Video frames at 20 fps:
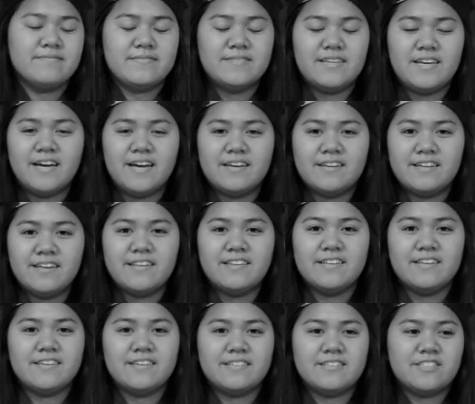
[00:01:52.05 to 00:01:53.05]
yeah, I
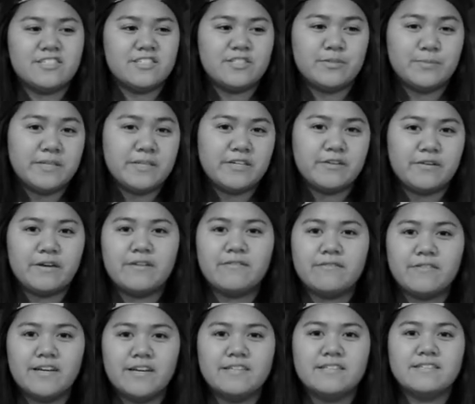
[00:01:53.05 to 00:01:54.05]
think just to be a great
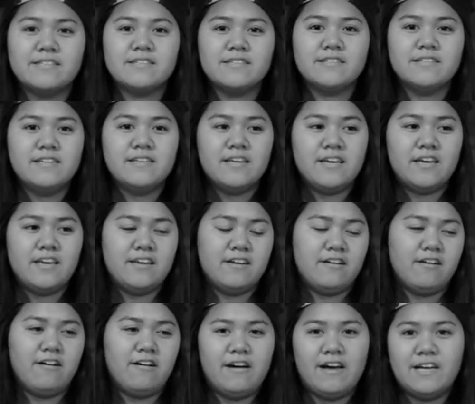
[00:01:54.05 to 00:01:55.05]
friend in
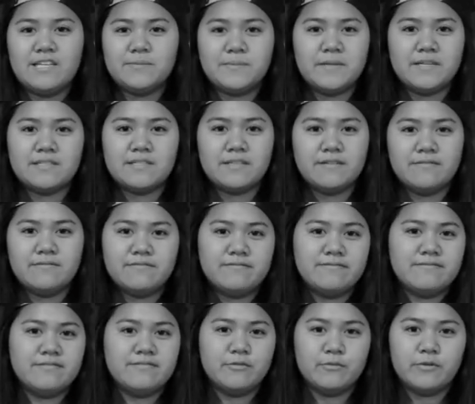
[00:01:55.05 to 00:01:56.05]
all aspects of
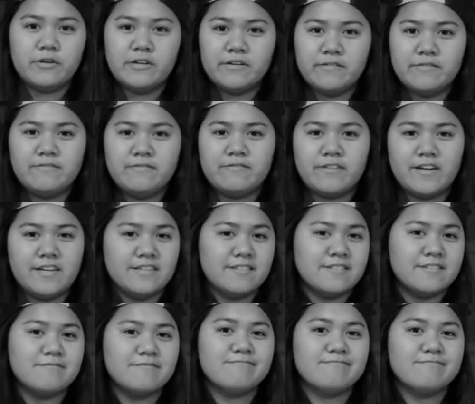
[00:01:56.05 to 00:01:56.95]
work, friend.